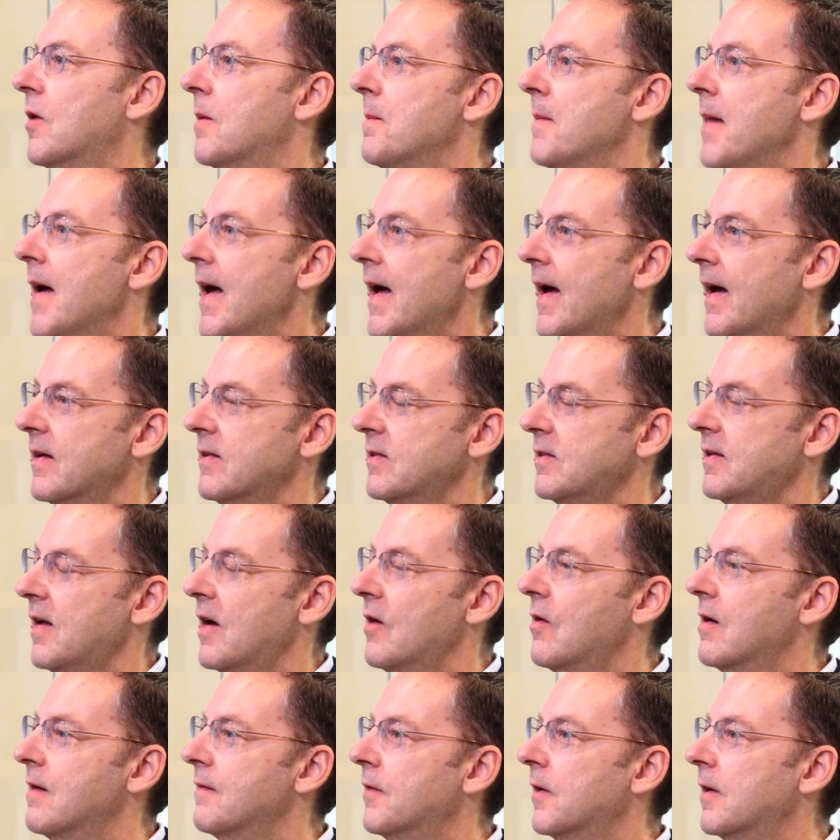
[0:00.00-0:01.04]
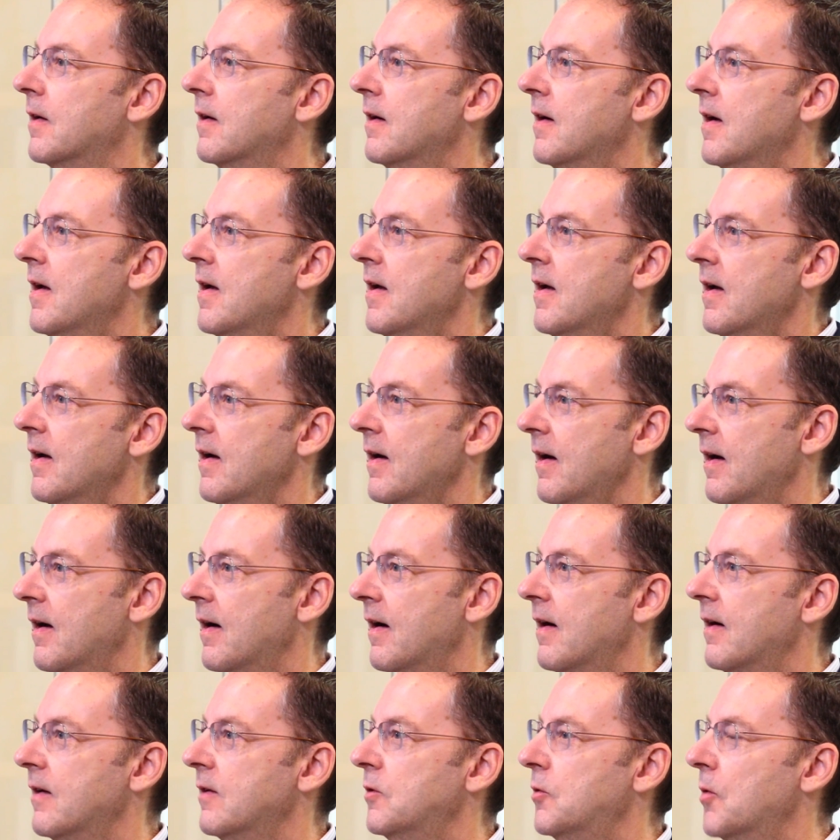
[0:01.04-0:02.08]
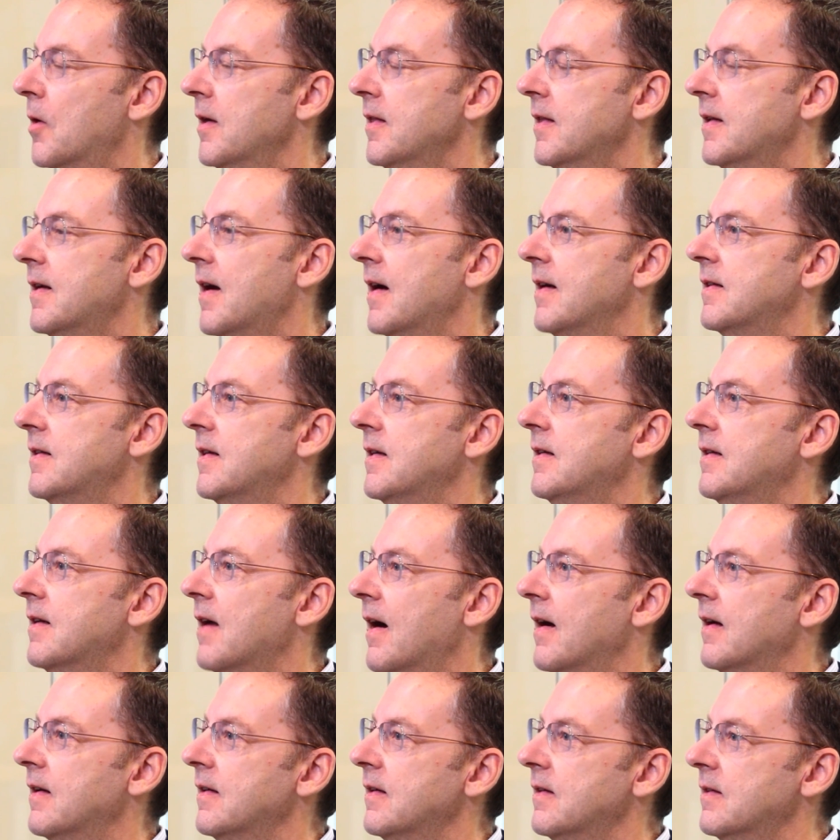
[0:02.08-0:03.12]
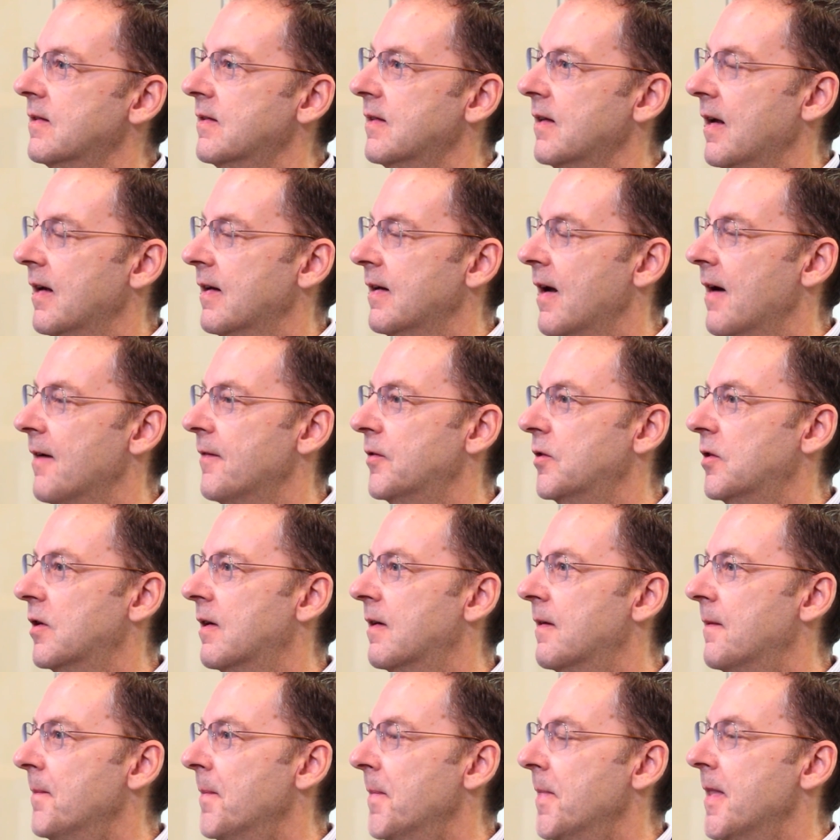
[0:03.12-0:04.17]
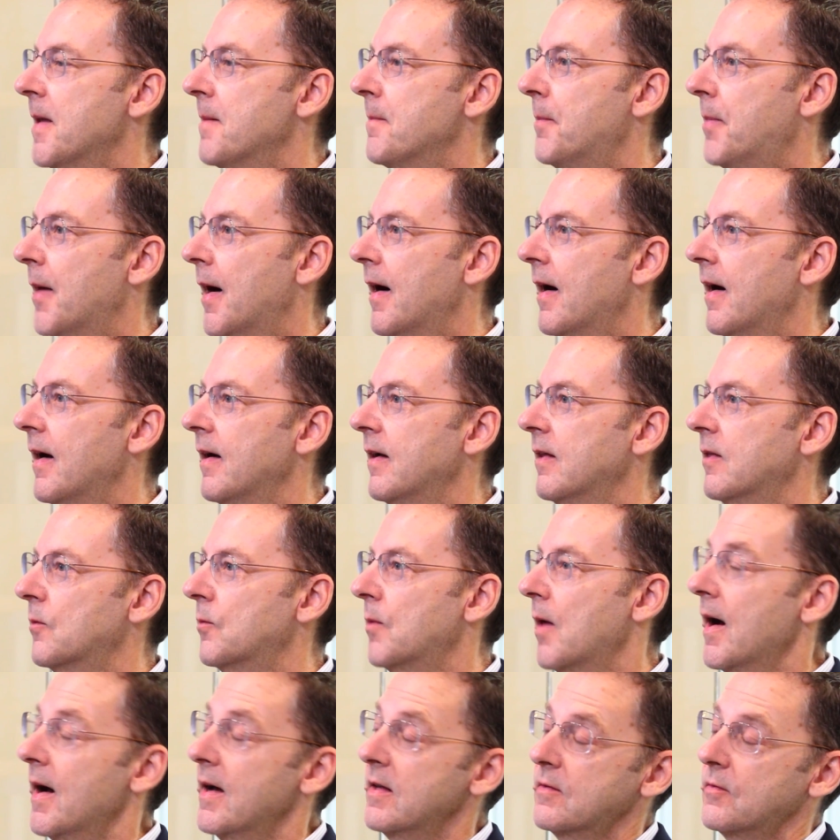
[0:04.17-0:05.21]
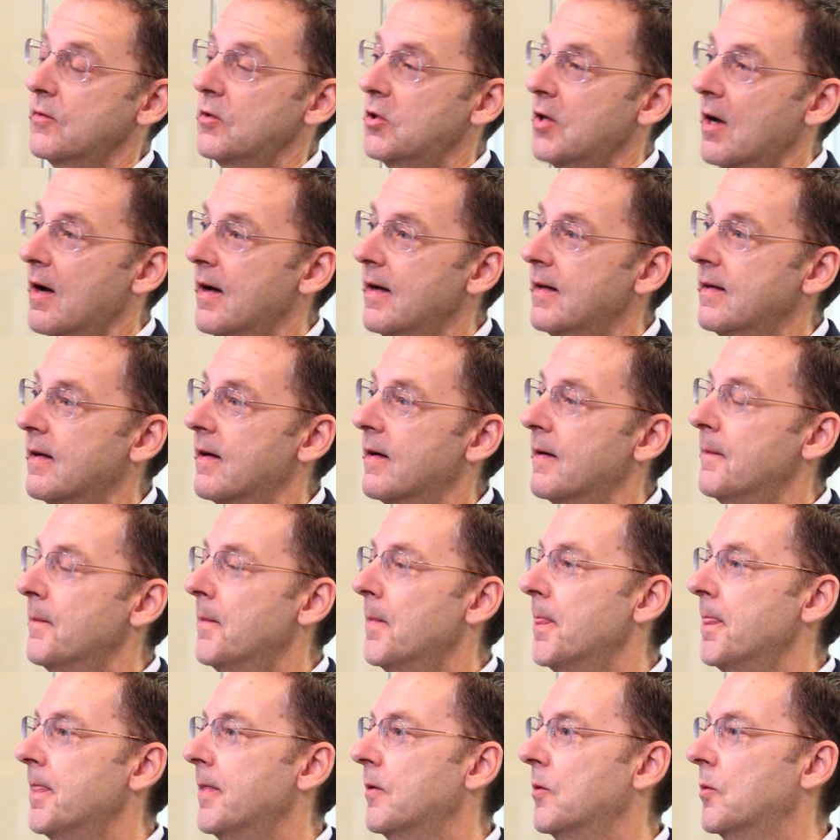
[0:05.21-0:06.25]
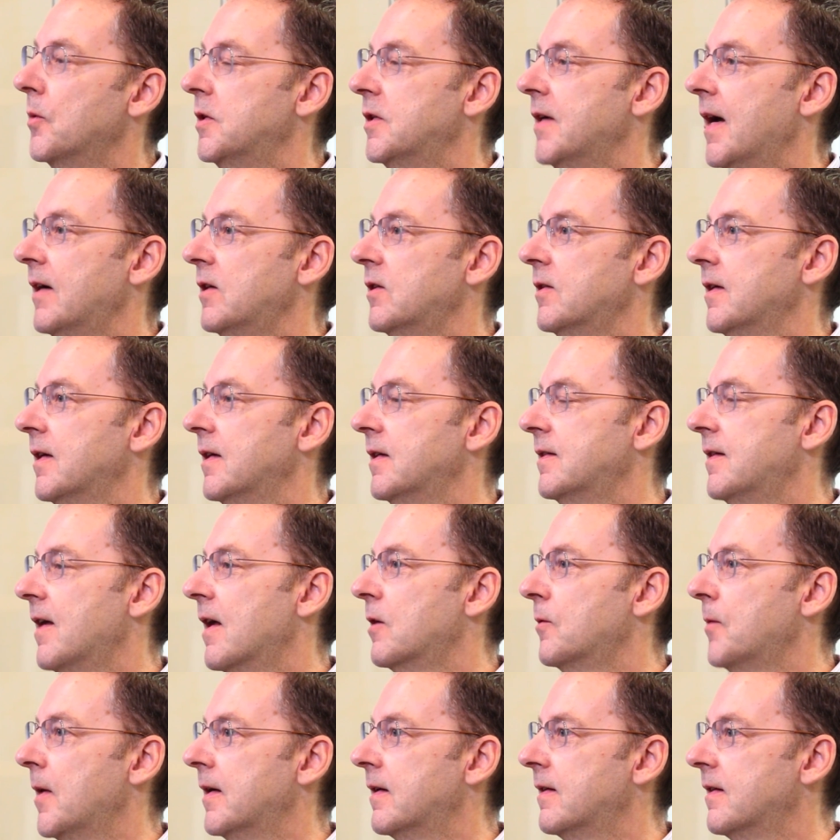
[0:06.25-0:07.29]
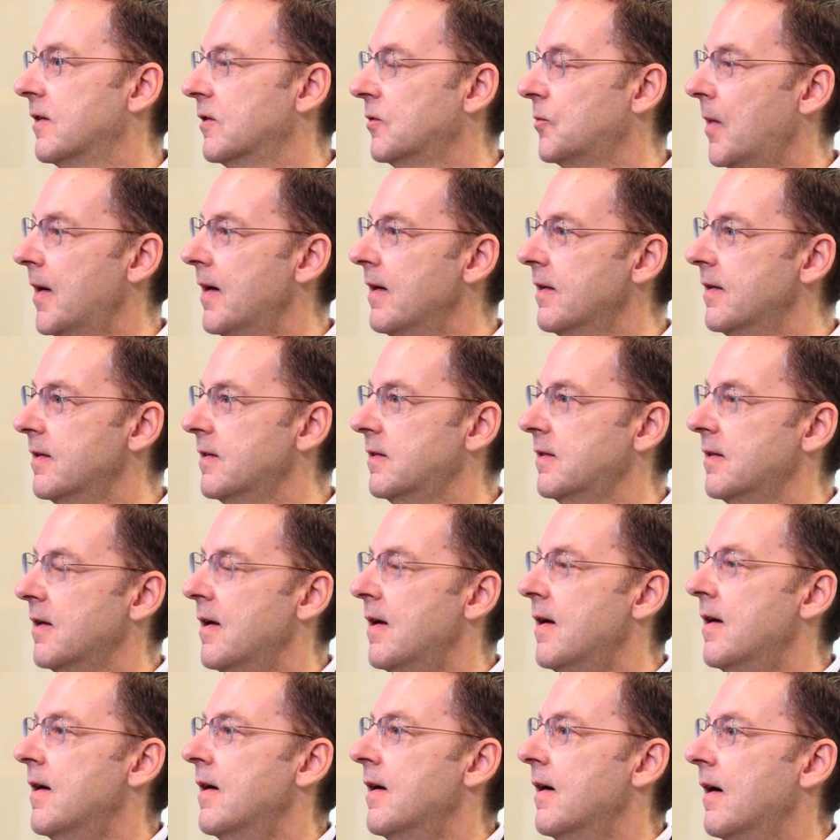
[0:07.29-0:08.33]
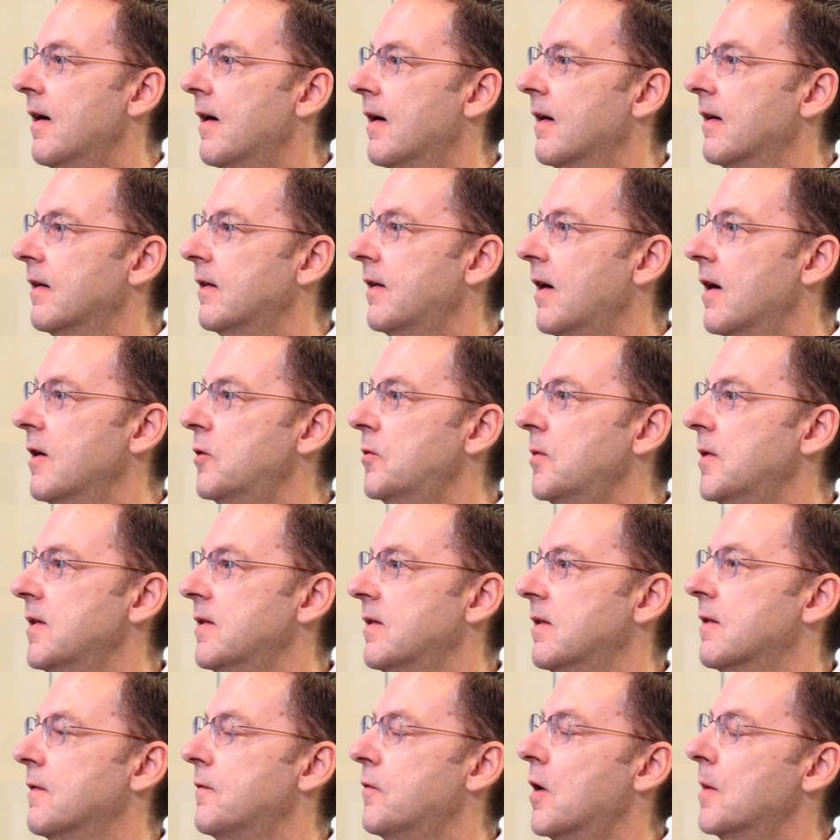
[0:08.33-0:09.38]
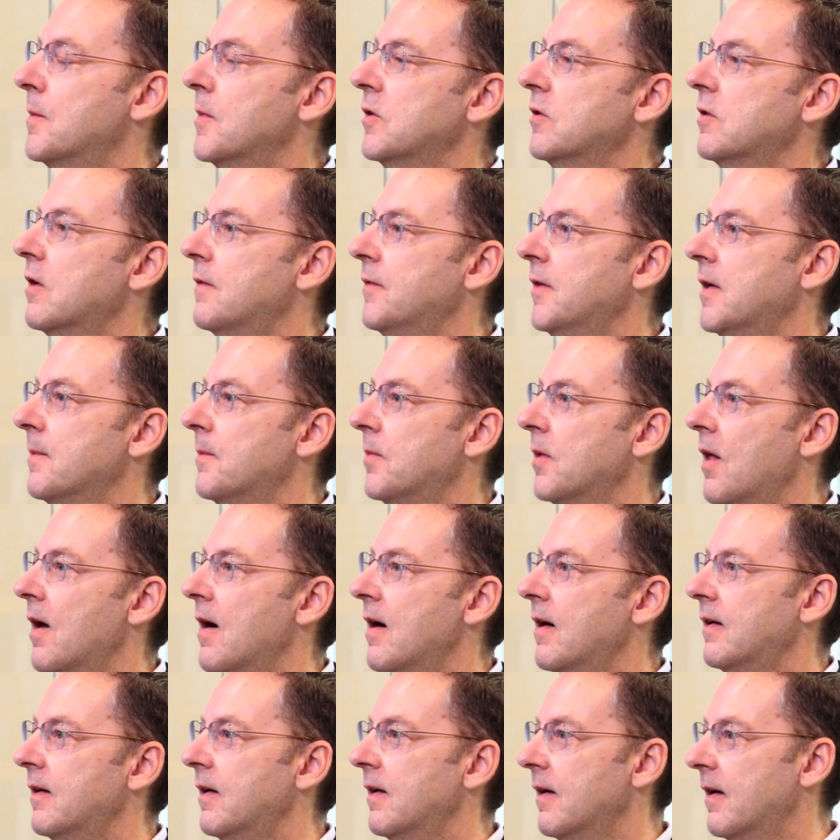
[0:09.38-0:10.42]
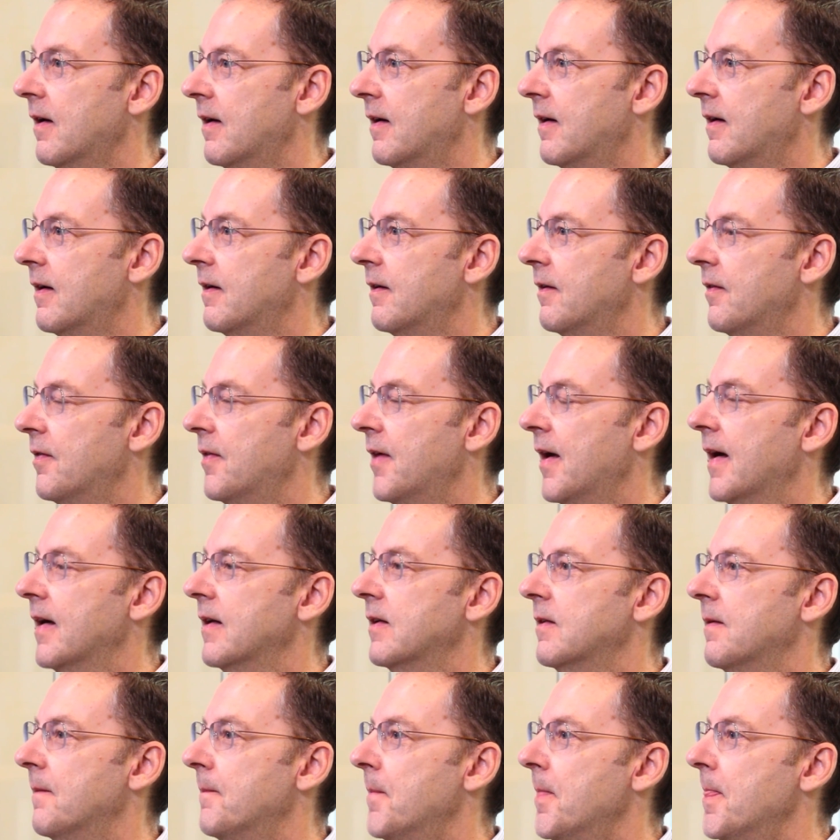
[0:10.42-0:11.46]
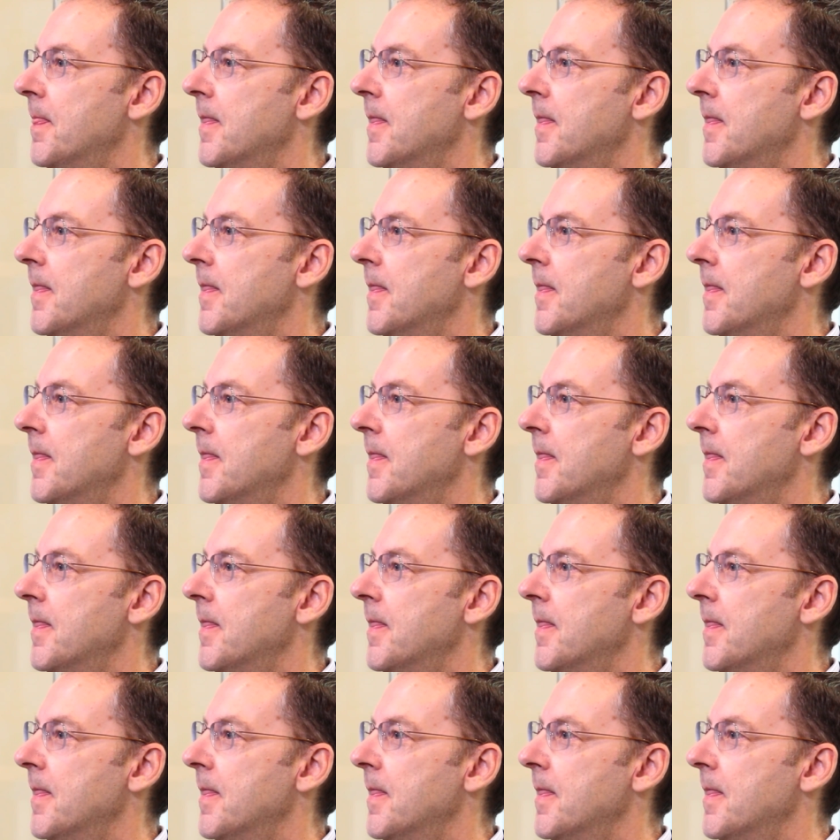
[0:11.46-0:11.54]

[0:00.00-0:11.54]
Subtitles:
were masked, however, during the 1990s and after by the rise of China, which actually accelerated, as well as countries in the former Soviet bloc that